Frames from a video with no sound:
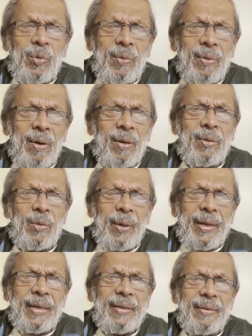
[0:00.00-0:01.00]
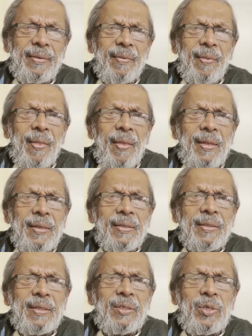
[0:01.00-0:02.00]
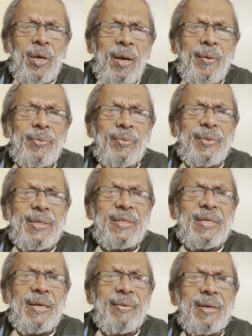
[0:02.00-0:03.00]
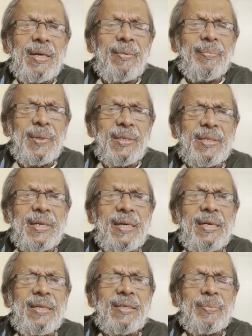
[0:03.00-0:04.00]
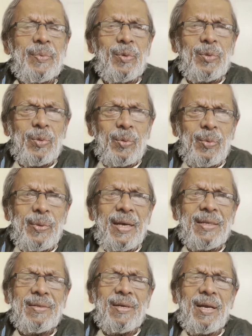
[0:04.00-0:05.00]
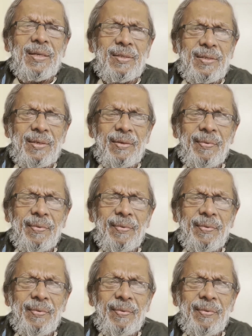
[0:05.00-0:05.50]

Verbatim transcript: or doing the jobs which they were compulsorily supposed to do as caste,